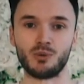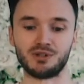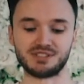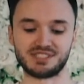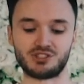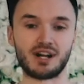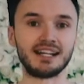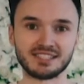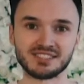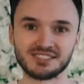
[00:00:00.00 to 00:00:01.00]
was
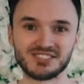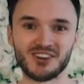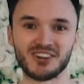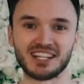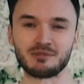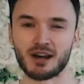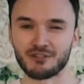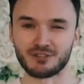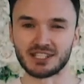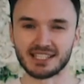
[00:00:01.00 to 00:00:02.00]
Drake's song "In My
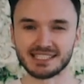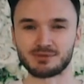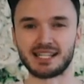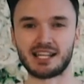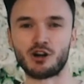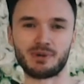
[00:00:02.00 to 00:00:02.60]
Feelings," where they